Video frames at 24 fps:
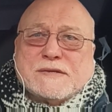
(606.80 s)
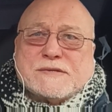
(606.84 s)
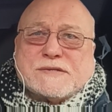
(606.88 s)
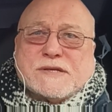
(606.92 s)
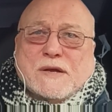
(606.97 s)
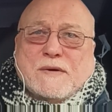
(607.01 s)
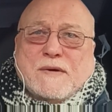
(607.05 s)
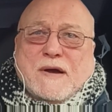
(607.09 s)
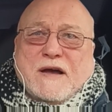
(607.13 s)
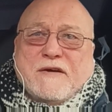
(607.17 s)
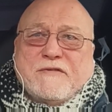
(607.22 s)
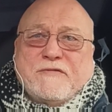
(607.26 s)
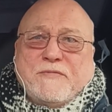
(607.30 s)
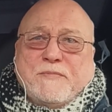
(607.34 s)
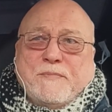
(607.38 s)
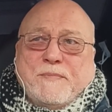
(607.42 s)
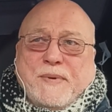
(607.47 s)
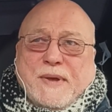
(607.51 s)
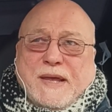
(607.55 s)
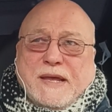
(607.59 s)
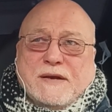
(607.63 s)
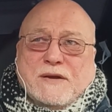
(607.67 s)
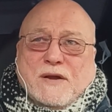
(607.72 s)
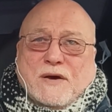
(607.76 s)
So I've
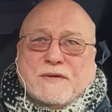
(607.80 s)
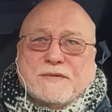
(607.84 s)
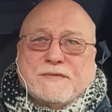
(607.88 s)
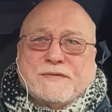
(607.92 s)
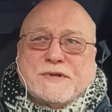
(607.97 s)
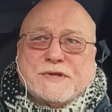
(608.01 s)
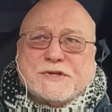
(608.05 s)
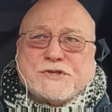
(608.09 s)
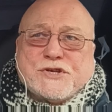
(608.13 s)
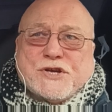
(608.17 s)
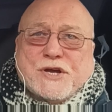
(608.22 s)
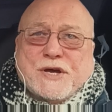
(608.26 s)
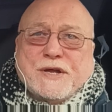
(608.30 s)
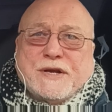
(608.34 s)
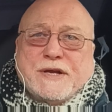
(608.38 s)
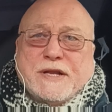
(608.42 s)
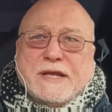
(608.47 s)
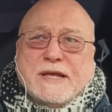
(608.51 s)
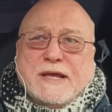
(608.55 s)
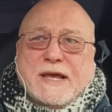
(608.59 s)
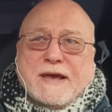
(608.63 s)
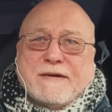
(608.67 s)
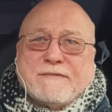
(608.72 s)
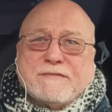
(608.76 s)
been on the
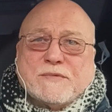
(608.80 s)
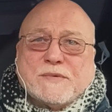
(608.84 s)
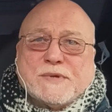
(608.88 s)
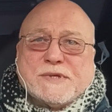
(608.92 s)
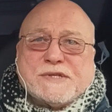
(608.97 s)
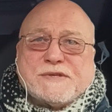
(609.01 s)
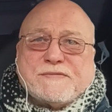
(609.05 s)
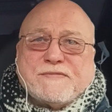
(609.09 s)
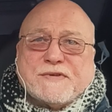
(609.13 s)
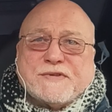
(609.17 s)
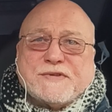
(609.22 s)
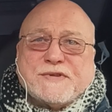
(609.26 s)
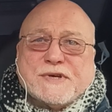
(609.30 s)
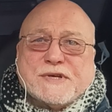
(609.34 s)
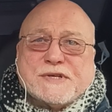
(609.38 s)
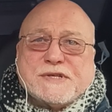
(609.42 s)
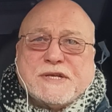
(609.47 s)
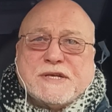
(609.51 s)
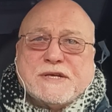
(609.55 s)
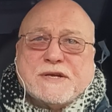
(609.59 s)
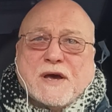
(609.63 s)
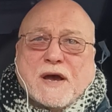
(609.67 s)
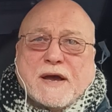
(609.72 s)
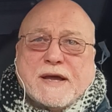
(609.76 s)
journey heavenwards for
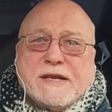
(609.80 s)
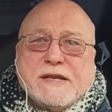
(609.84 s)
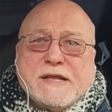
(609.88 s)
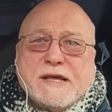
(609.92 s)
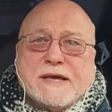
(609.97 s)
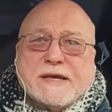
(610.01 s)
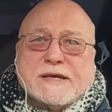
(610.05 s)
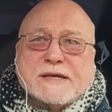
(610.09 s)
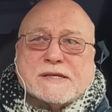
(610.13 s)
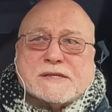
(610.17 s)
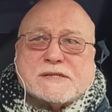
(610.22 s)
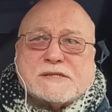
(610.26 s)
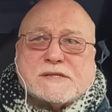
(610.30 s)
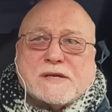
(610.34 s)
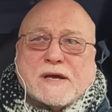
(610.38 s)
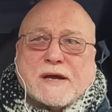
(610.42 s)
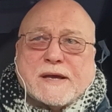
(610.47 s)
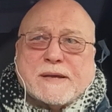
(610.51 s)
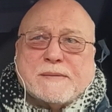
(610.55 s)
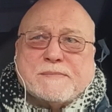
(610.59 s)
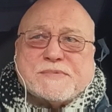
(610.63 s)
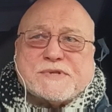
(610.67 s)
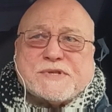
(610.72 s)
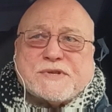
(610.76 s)
39 years,
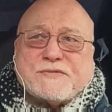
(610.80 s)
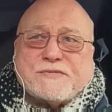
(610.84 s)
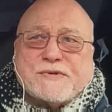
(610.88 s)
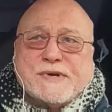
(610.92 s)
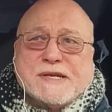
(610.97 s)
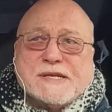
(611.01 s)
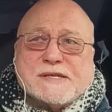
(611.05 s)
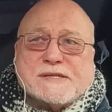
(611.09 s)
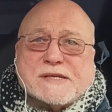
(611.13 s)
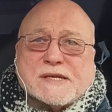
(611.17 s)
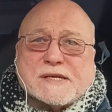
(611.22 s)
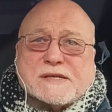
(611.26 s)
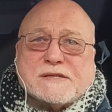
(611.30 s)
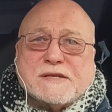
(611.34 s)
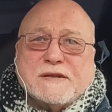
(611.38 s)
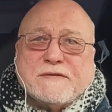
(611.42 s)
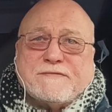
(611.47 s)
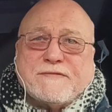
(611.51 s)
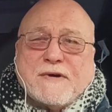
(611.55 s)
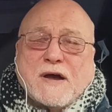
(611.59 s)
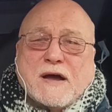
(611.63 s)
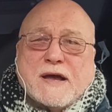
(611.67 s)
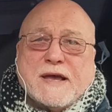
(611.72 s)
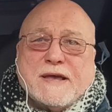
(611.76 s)
times
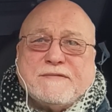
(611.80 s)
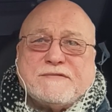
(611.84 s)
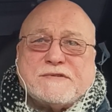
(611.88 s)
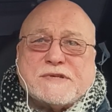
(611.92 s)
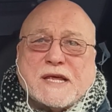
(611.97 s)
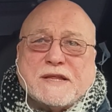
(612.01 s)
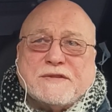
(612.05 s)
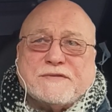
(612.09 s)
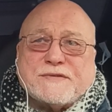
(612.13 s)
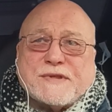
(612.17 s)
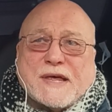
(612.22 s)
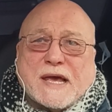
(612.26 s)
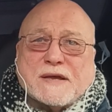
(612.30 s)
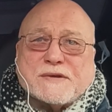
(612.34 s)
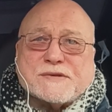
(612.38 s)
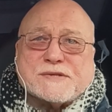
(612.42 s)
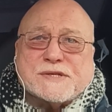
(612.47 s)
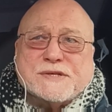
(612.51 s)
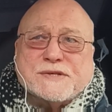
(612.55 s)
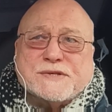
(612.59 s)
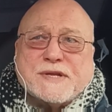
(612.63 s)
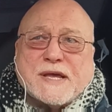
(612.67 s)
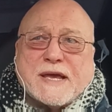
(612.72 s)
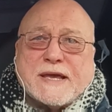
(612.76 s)
365,
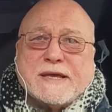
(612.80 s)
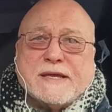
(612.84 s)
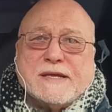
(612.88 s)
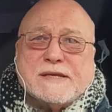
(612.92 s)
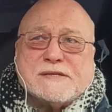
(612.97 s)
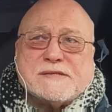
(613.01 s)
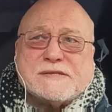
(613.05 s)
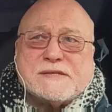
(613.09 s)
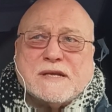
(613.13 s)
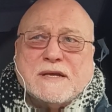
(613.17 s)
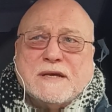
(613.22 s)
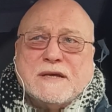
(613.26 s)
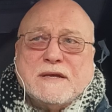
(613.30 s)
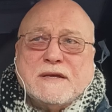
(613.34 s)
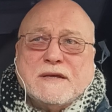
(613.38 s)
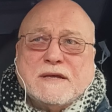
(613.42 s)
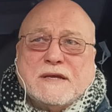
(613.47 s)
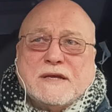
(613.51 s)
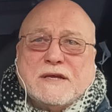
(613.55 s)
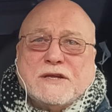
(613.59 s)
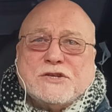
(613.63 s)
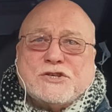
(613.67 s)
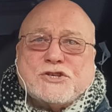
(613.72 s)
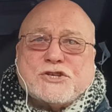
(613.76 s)
10,000 days,
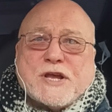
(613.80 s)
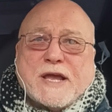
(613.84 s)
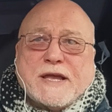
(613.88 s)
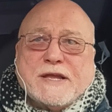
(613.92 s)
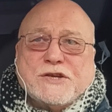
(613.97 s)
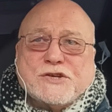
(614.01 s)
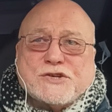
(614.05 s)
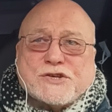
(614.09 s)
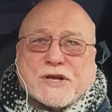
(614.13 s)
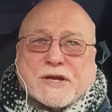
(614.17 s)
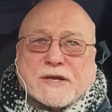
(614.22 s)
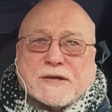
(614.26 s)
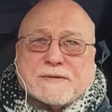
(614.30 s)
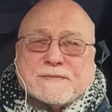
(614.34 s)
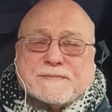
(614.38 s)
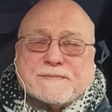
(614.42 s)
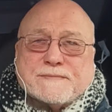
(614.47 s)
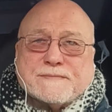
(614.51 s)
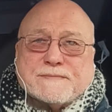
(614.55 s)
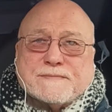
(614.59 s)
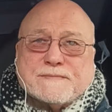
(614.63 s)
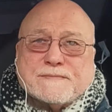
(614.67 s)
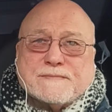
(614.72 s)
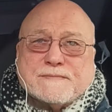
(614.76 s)
changing.
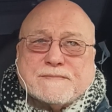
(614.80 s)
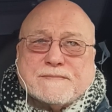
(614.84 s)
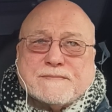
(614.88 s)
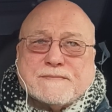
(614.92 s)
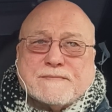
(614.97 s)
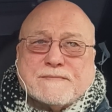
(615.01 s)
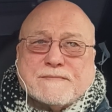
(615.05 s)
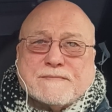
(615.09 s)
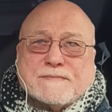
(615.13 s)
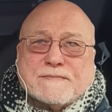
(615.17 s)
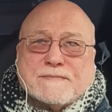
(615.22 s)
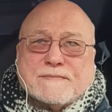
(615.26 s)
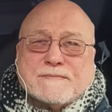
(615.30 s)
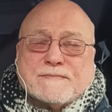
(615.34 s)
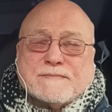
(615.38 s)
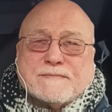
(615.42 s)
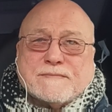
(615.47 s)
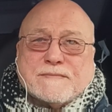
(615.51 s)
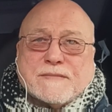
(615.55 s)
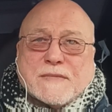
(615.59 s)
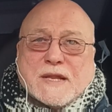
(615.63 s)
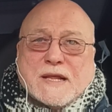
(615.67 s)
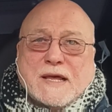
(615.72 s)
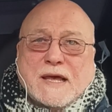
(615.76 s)

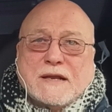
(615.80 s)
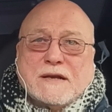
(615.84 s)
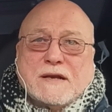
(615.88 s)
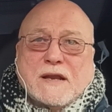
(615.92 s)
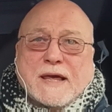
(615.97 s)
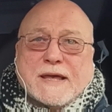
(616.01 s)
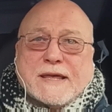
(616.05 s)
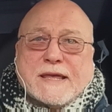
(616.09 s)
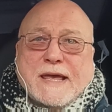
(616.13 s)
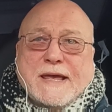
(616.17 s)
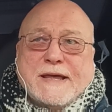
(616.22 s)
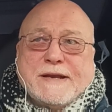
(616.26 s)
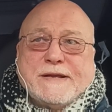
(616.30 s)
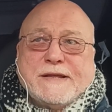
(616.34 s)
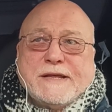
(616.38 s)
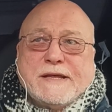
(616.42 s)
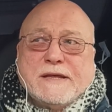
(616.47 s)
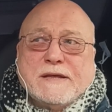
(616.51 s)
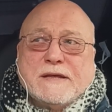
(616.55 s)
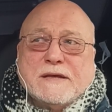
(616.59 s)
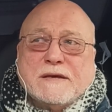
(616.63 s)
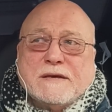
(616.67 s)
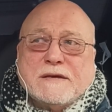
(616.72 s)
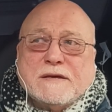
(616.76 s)
And like
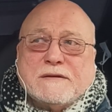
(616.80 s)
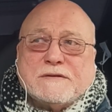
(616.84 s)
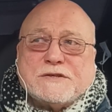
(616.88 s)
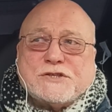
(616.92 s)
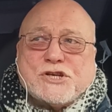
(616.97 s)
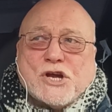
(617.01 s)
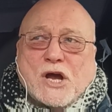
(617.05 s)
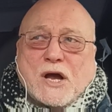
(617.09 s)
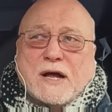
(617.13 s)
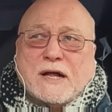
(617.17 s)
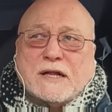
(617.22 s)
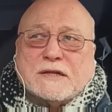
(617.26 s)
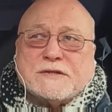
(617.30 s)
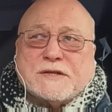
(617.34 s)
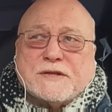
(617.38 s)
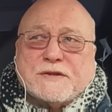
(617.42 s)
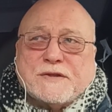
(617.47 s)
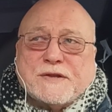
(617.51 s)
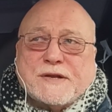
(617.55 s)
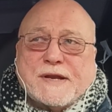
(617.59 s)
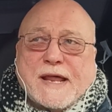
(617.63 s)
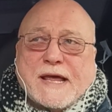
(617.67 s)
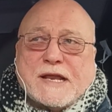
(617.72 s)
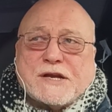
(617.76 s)
any child in
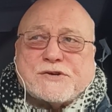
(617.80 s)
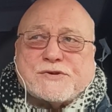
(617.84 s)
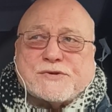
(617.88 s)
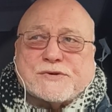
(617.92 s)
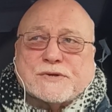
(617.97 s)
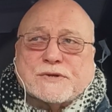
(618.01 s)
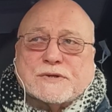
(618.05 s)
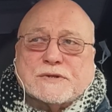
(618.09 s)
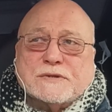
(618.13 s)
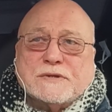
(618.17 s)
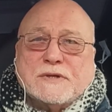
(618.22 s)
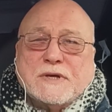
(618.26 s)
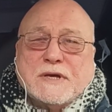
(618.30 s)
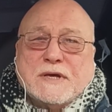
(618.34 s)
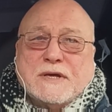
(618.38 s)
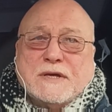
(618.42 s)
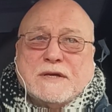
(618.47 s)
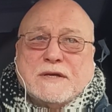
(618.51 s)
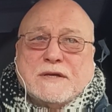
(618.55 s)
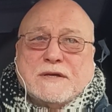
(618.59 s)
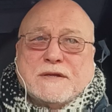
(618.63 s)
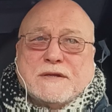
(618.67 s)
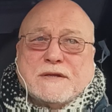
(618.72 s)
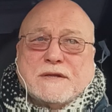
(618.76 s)
the natural,
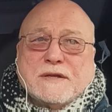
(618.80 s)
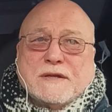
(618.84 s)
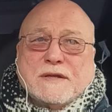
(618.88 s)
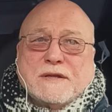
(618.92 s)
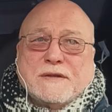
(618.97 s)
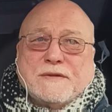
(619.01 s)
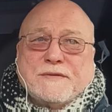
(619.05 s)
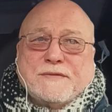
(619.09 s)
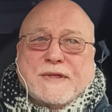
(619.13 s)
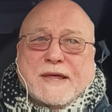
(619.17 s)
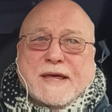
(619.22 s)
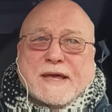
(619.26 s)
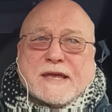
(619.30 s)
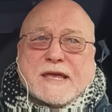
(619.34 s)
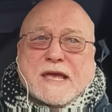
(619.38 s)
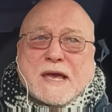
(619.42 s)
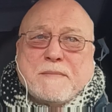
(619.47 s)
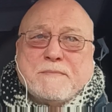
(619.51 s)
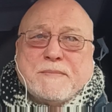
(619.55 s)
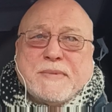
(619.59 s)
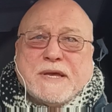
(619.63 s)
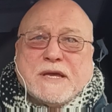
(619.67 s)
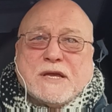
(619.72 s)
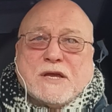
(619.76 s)
there
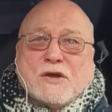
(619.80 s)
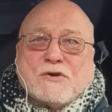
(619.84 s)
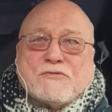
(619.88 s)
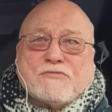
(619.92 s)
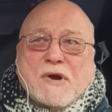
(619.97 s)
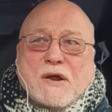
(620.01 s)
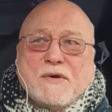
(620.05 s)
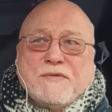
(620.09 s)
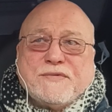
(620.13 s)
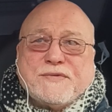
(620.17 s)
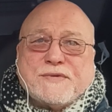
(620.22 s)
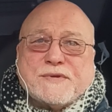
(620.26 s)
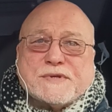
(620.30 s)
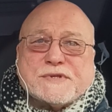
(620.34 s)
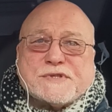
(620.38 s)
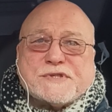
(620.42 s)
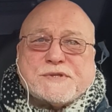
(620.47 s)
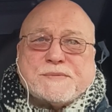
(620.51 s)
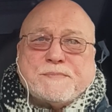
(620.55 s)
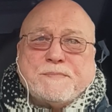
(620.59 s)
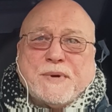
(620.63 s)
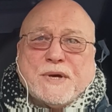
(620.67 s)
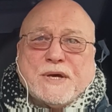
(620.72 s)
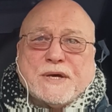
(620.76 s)
can be growth
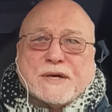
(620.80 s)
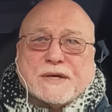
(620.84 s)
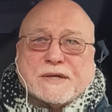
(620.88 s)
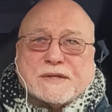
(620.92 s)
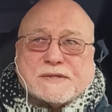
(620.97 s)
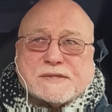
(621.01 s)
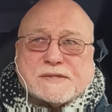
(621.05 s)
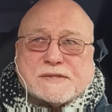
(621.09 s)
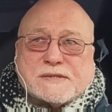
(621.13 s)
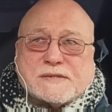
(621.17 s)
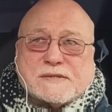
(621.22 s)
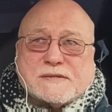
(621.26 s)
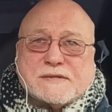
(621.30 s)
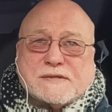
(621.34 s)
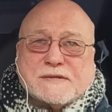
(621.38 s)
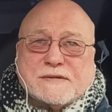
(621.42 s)
spurts